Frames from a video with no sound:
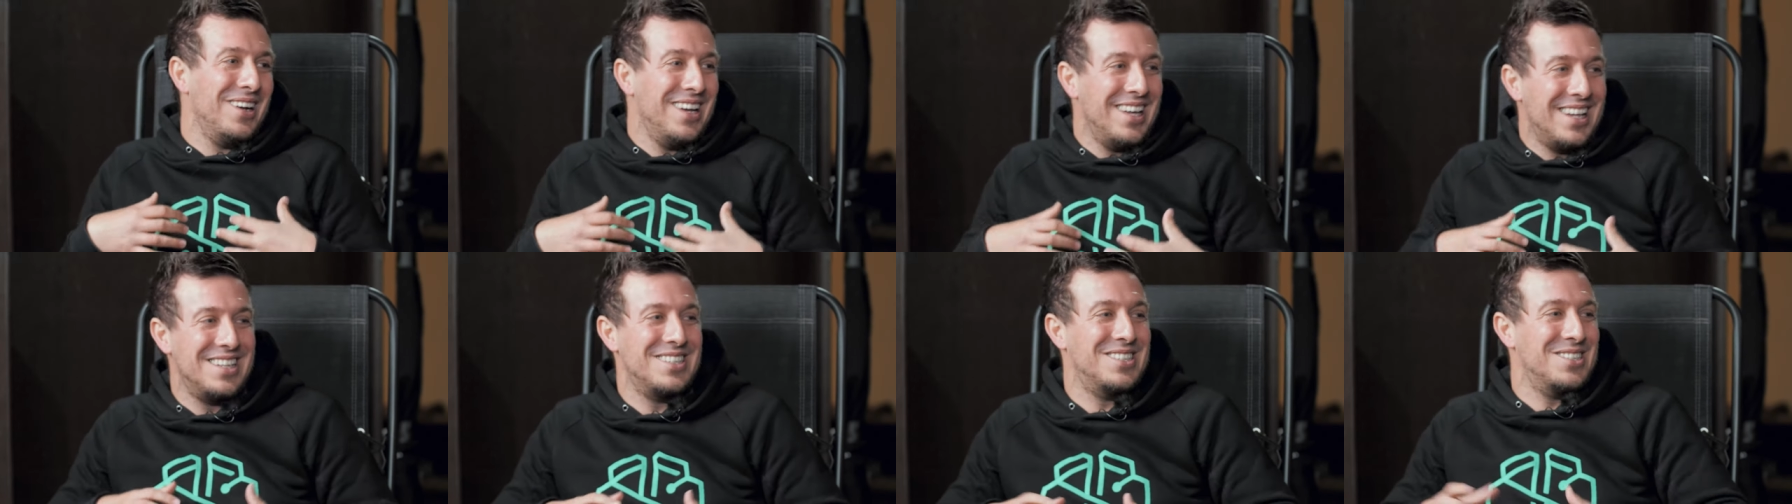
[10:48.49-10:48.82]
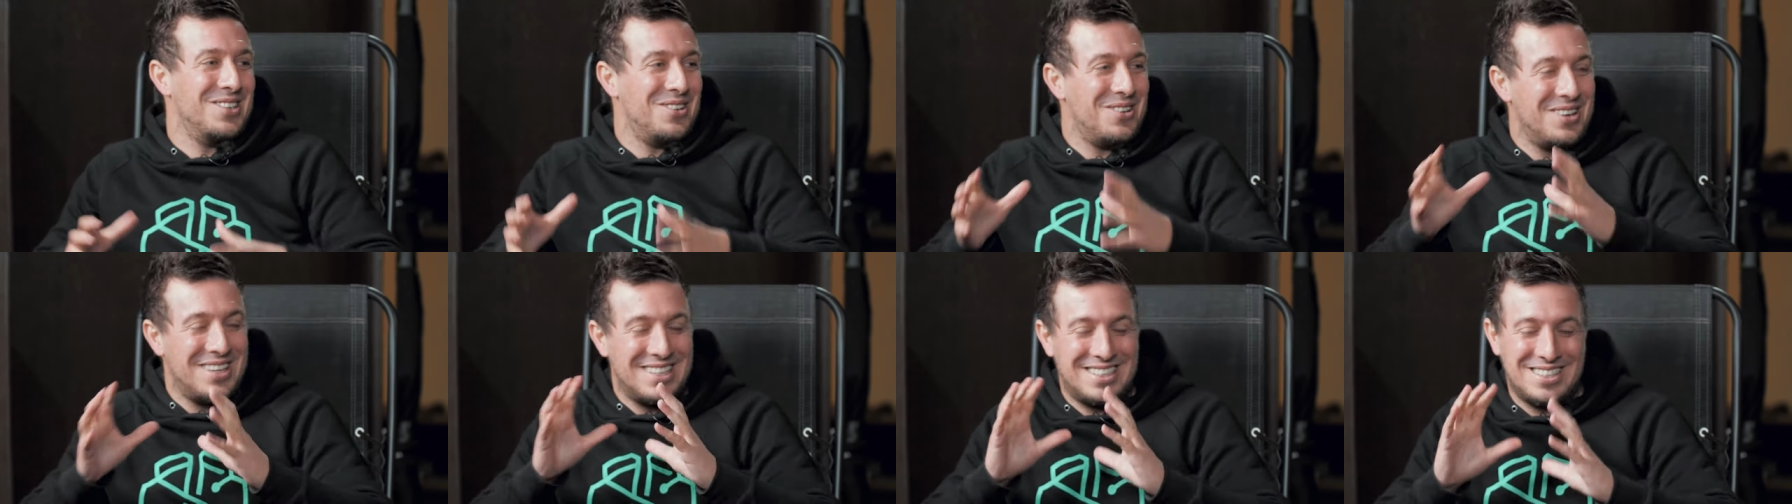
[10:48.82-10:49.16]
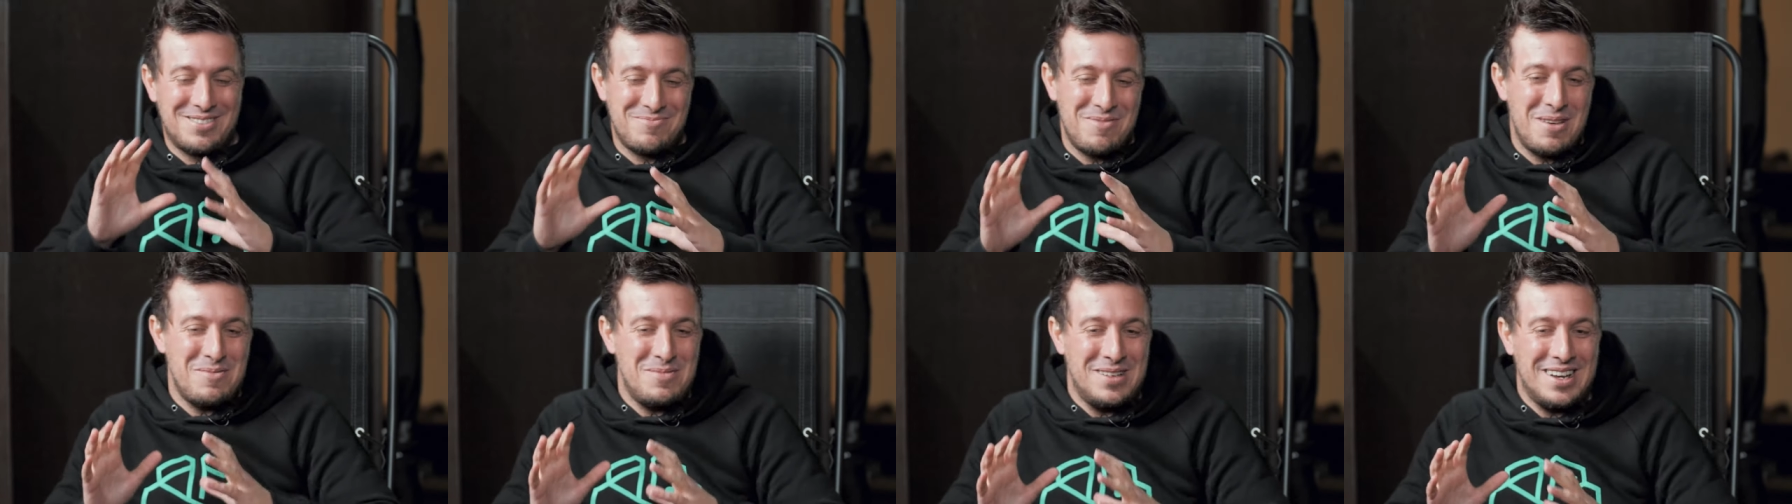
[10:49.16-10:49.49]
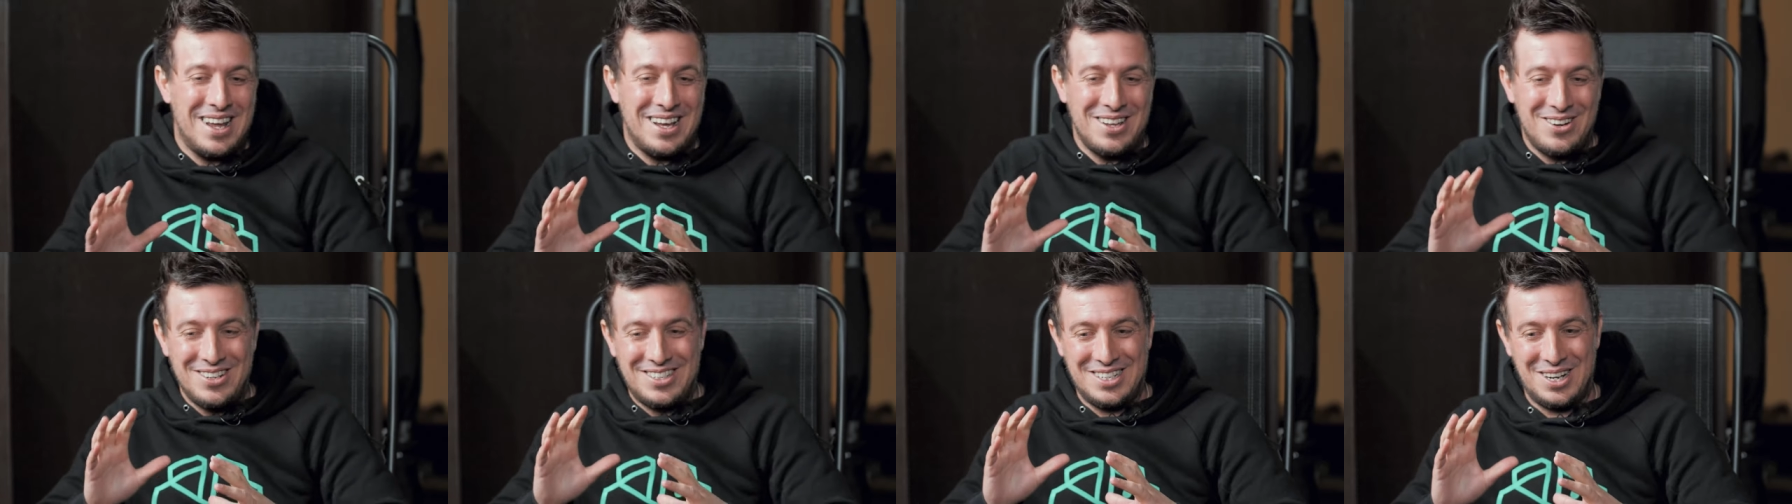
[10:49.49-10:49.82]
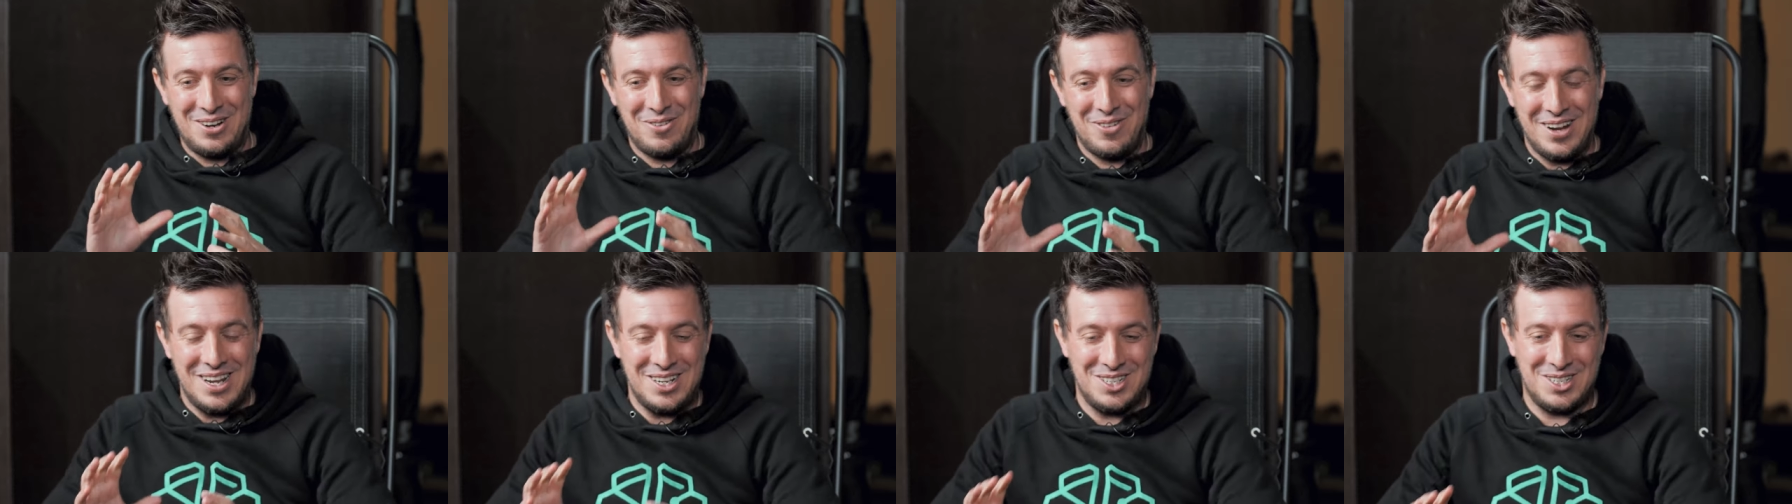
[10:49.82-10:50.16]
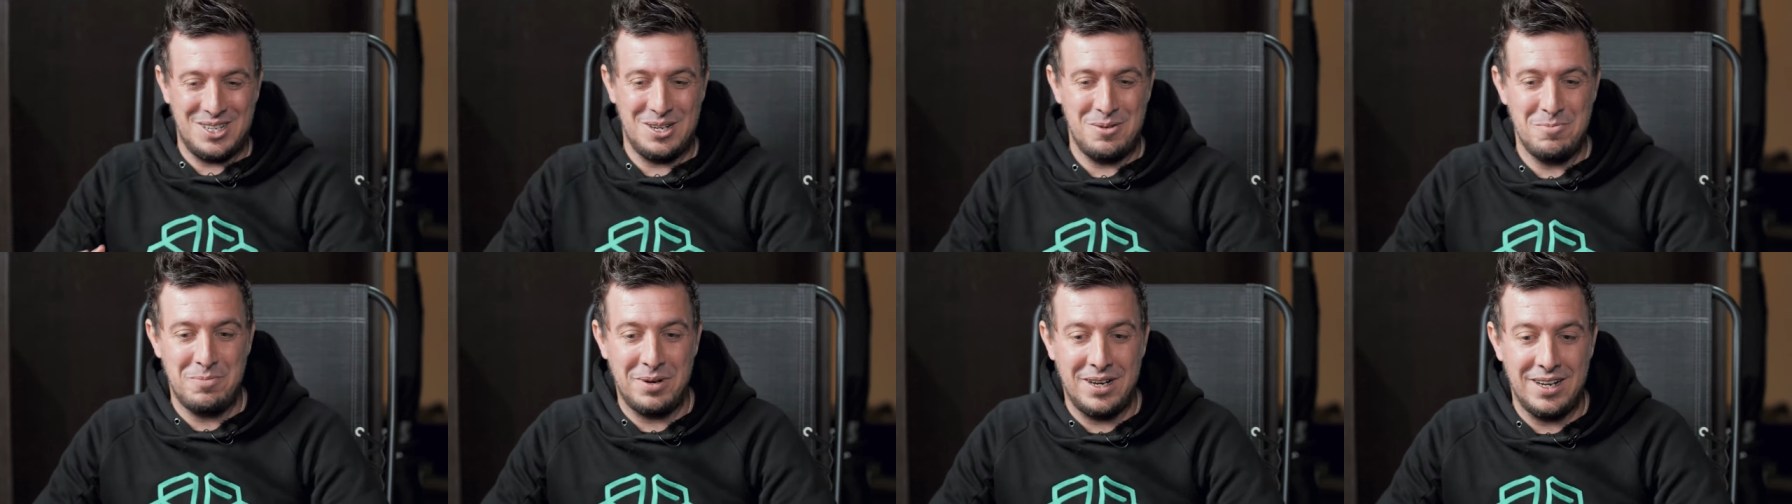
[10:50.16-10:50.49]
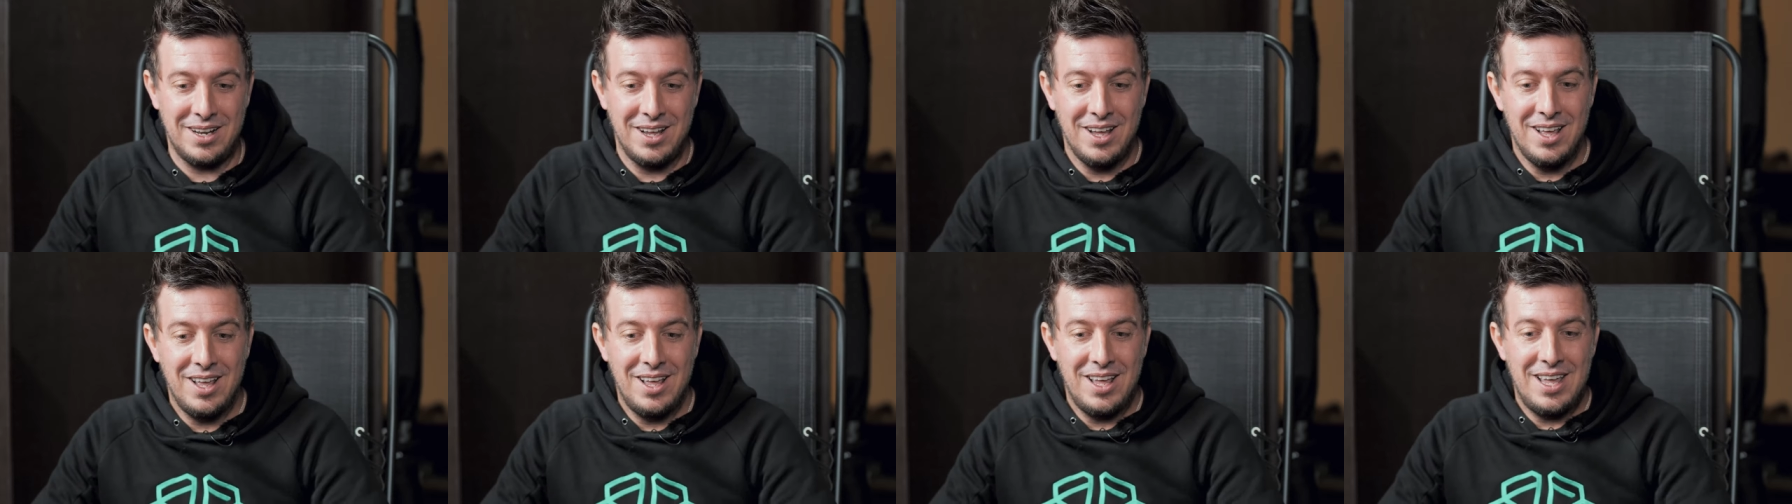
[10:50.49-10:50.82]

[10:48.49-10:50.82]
and so it's maybe not your generation, but